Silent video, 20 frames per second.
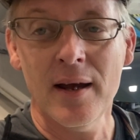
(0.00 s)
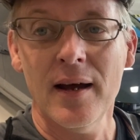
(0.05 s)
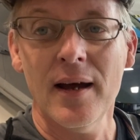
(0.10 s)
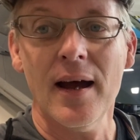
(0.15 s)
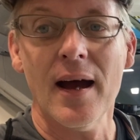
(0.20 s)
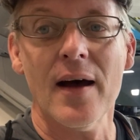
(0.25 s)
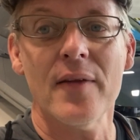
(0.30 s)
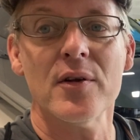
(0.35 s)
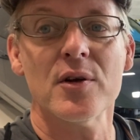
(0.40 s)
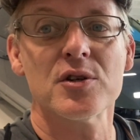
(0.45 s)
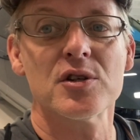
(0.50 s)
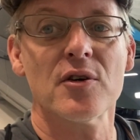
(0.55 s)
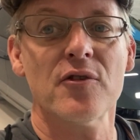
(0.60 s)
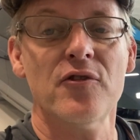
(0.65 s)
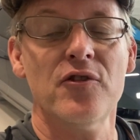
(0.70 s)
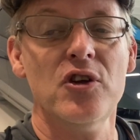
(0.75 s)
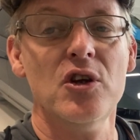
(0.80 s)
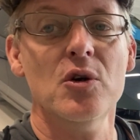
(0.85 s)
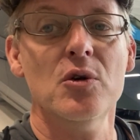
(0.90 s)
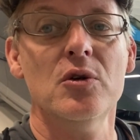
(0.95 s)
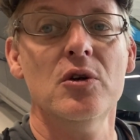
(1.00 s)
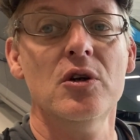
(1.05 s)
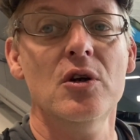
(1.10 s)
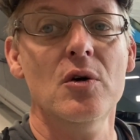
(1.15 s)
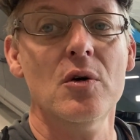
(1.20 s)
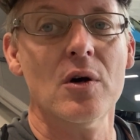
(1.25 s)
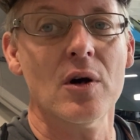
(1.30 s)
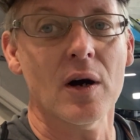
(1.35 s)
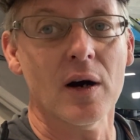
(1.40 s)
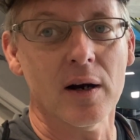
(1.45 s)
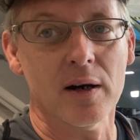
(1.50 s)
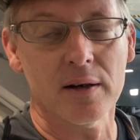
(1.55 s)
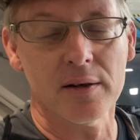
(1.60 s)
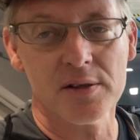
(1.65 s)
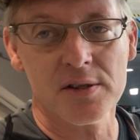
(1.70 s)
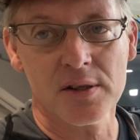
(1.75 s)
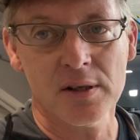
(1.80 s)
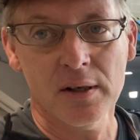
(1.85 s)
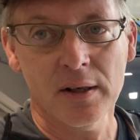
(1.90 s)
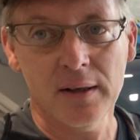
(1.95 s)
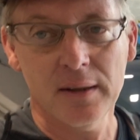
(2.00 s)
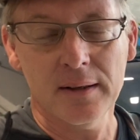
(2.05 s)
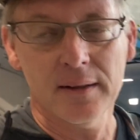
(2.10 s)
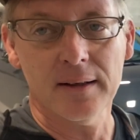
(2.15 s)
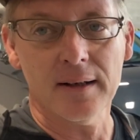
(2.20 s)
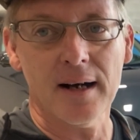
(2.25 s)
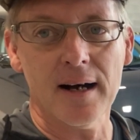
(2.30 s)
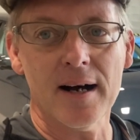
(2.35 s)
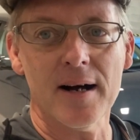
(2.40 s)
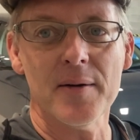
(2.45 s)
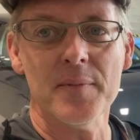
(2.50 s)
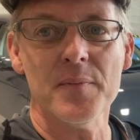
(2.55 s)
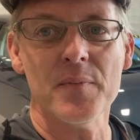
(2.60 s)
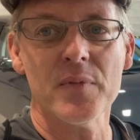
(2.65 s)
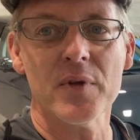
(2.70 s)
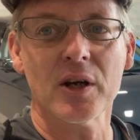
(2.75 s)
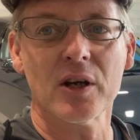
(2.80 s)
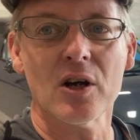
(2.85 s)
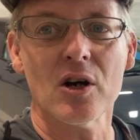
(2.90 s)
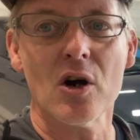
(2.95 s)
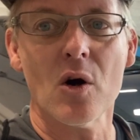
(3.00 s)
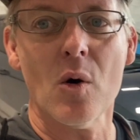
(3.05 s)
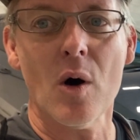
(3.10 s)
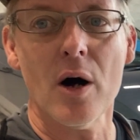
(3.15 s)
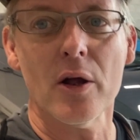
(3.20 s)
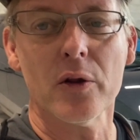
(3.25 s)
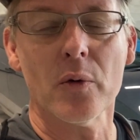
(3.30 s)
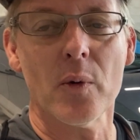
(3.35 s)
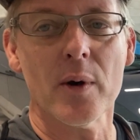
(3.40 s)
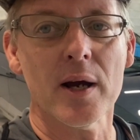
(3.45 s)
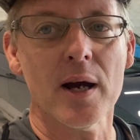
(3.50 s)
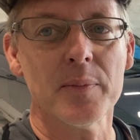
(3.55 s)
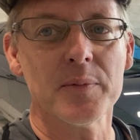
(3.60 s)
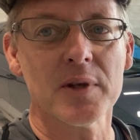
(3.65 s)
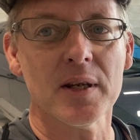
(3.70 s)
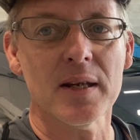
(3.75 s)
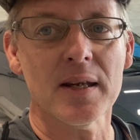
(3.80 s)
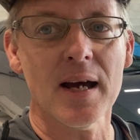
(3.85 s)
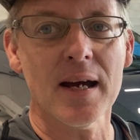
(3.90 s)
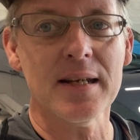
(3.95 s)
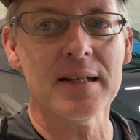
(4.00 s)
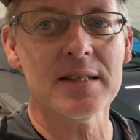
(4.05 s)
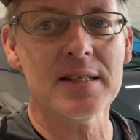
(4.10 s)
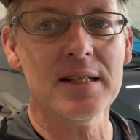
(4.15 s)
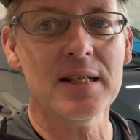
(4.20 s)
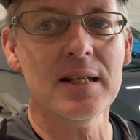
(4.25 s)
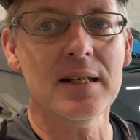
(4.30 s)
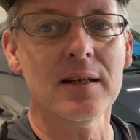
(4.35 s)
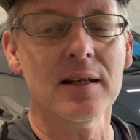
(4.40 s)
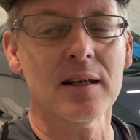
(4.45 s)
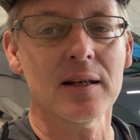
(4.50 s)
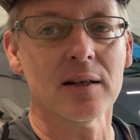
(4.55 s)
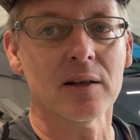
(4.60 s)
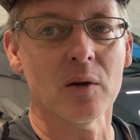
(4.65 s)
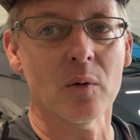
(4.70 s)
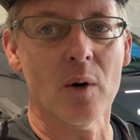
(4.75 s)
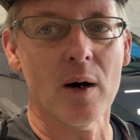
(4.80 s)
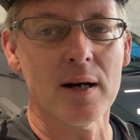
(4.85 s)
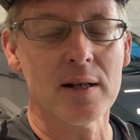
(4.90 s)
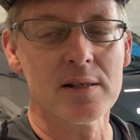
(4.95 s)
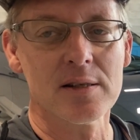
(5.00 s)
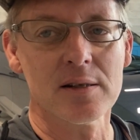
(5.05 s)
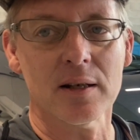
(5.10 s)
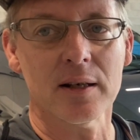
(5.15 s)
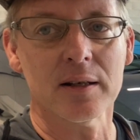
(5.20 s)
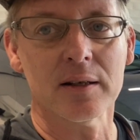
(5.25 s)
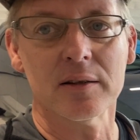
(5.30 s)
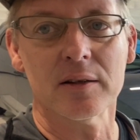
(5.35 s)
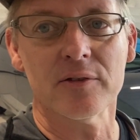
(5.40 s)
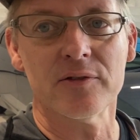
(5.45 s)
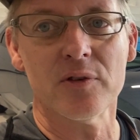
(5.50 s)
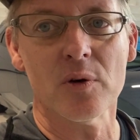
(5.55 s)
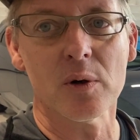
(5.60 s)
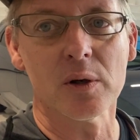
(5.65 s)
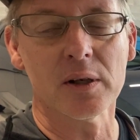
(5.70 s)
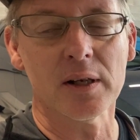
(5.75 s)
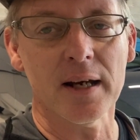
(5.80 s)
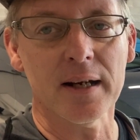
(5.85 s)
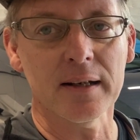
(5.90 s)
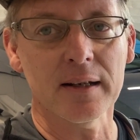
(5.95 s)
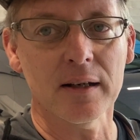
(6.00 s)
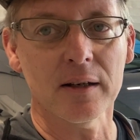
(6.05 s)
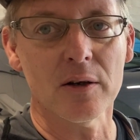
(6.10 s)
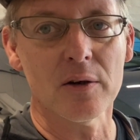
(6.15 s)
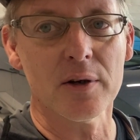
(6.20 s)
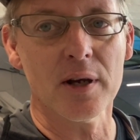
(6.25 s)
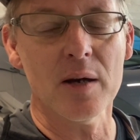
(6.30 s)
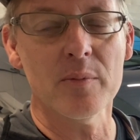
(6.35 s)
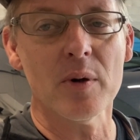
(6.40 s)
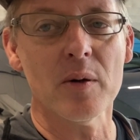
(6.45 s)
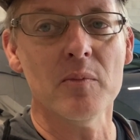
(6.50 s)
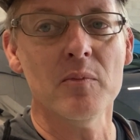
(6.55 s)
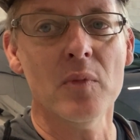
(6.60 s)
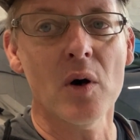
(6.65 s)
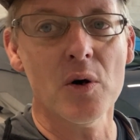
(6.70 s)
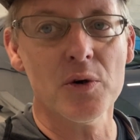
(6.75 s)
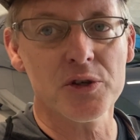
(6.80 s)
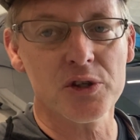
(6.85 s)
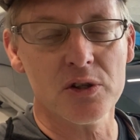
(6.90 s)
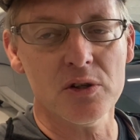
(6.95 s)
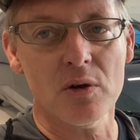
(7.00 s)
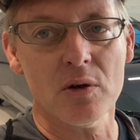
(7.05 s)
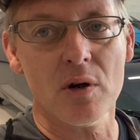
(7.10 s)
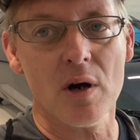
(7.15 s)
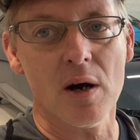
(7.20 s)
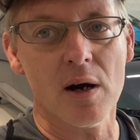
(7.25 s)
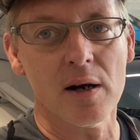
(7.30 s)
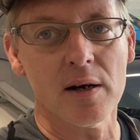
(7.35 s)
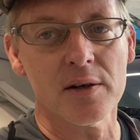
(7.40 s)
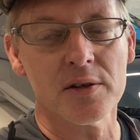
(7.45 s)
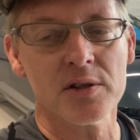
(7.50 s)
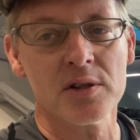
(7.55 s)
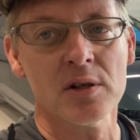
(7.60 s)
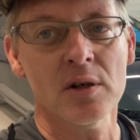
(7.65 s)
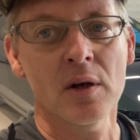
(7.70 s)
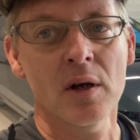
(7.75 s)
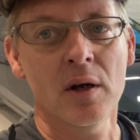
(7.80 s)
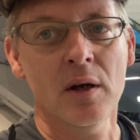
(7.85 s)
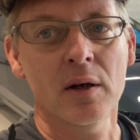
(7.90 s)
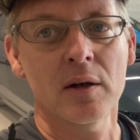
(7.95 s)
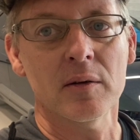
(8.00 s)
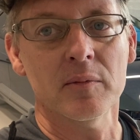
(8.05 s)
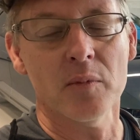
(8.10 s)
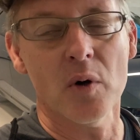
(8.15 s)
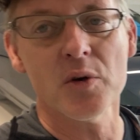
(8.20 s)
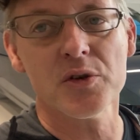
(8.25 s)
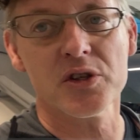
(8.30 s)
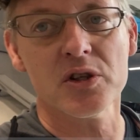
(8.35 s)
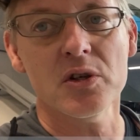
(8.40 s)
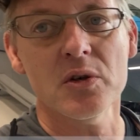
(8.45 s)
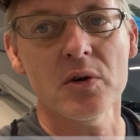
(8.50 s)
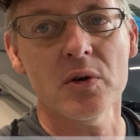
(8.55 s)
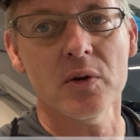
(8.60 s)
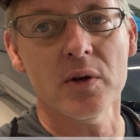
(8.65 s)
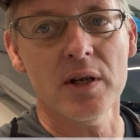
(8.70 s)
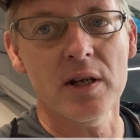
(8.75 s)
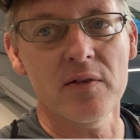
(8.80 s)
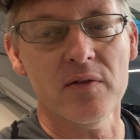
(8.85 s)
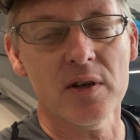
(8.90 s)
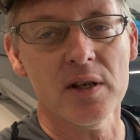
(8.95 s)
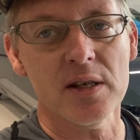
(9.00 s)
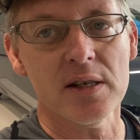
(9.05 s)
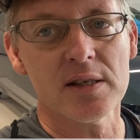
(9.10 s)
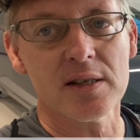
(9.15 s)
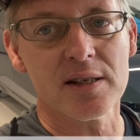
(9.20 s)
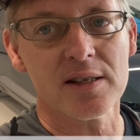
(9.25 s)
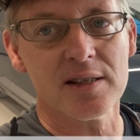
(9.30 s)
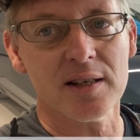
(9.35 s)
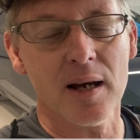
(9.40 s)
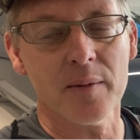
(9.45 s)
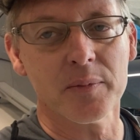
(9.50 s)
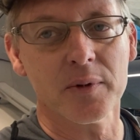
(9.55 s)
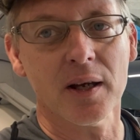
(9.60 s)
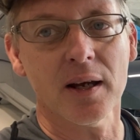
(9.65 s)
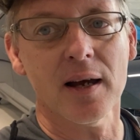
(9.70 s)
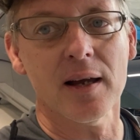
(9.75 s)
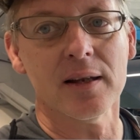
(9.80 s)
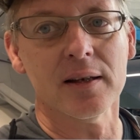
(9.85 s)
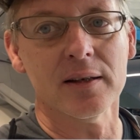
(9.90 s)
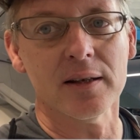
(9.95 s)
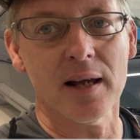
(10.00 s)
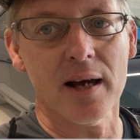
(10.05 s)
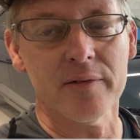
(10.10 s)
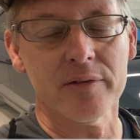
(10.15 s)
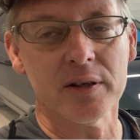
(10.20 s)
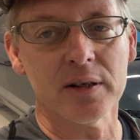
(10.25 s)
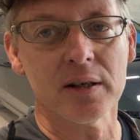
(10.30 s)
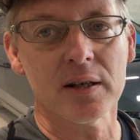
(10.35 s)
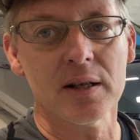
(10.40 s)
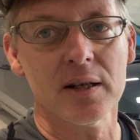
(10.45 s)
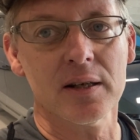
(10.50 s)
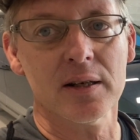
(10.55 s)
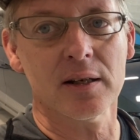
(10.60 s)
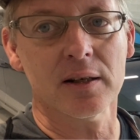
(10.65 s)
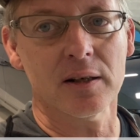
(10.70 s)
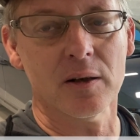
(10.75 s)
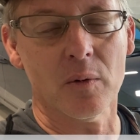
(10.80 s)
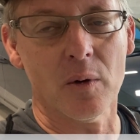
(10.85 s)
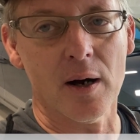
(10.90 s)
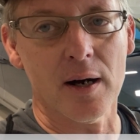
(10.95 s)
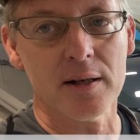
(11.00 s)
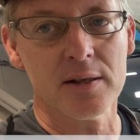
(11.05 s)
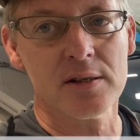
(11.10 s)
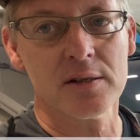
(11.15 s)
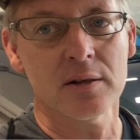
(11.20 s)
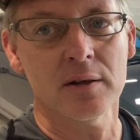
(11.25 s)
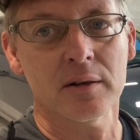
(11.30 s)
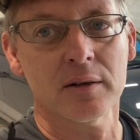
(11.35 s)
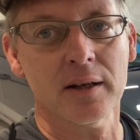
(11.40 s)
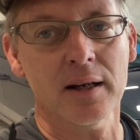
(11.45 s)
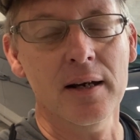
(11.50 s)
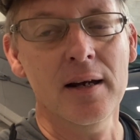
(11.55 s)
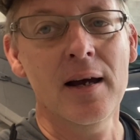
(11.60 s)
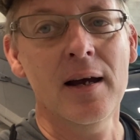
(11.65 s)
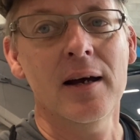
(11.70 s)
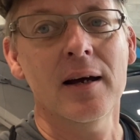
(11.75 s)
And there's a few new cars that can go all the way up to 19 kilowatts, like the Ford Lightning, okay? But most new cars, most new EVs accept 11 kilowatts, okay?